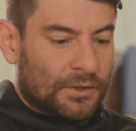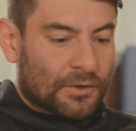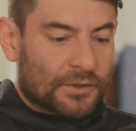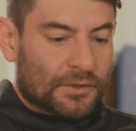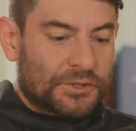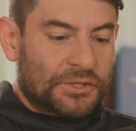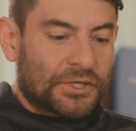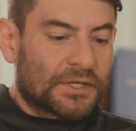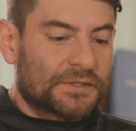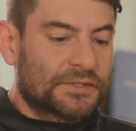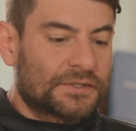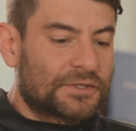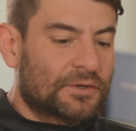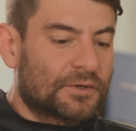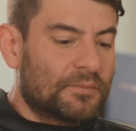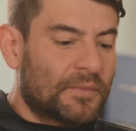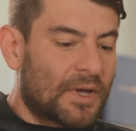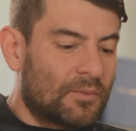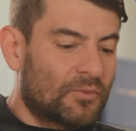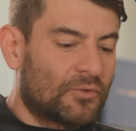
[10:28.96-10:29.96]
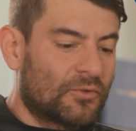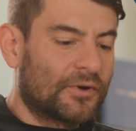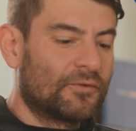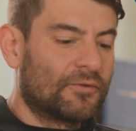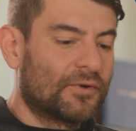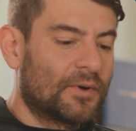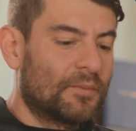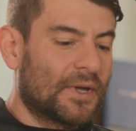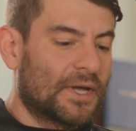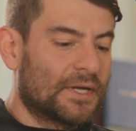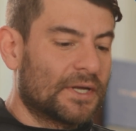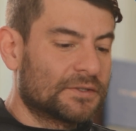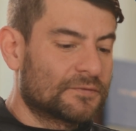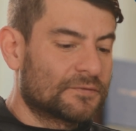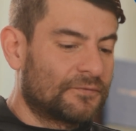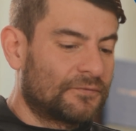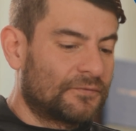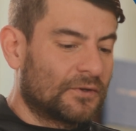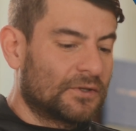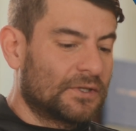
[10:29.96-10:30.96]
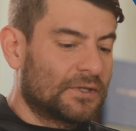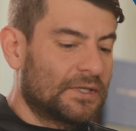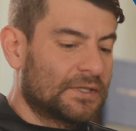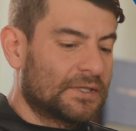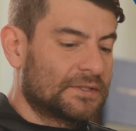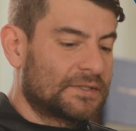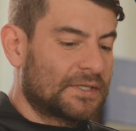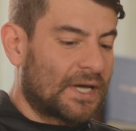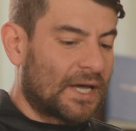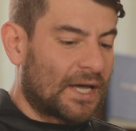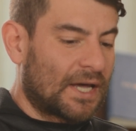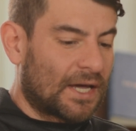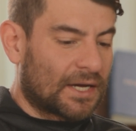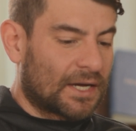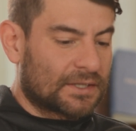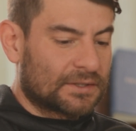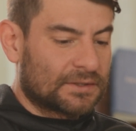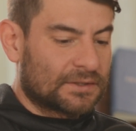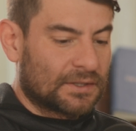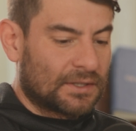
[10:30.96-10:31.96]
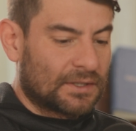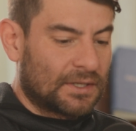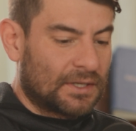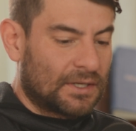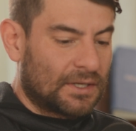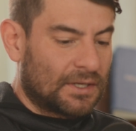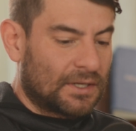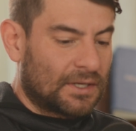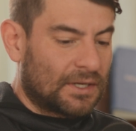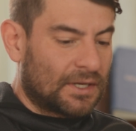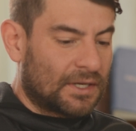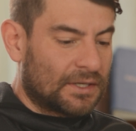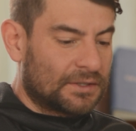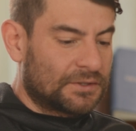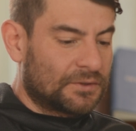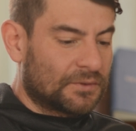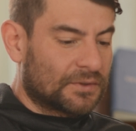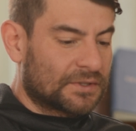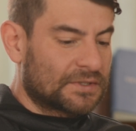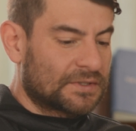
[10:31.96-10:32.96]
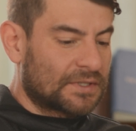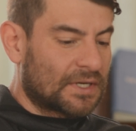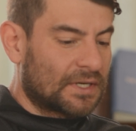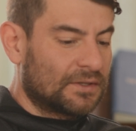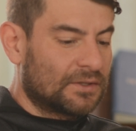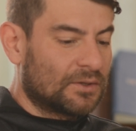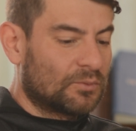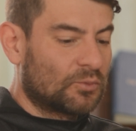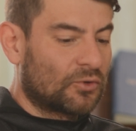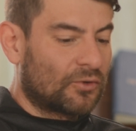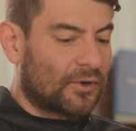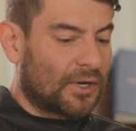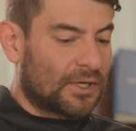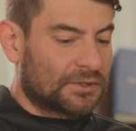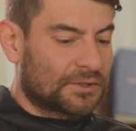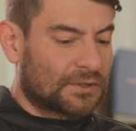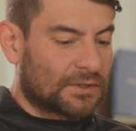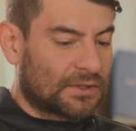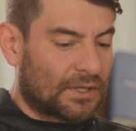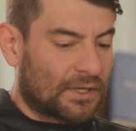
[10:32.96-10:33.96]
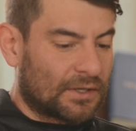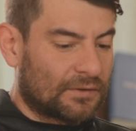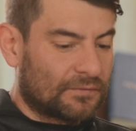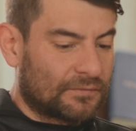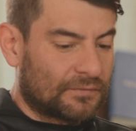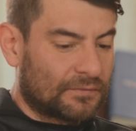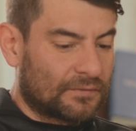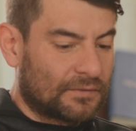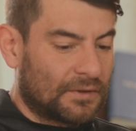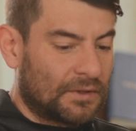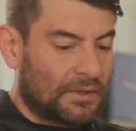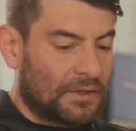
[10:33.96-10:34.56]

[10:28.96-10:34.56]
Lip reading: Your adjuster memory remains fully intact as you ascend the morontia life.